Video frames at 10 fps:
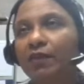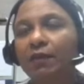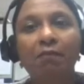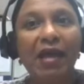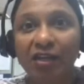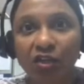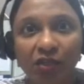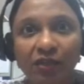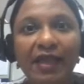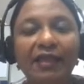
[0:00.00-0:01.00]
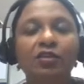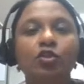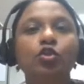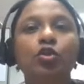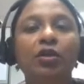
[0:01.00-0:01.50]
manual and
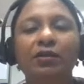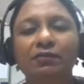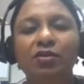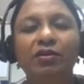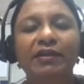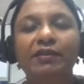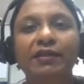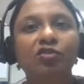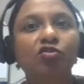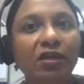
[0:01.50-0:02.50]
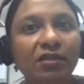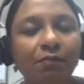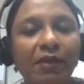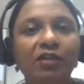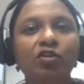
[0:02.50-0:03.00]
the instructor
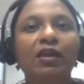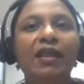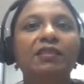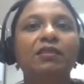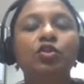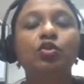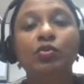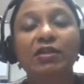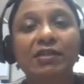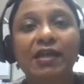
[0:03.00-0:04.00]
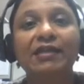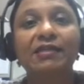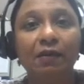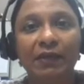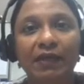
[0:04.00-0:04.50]
manual and the student
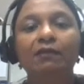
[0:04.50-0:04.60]
guide come in,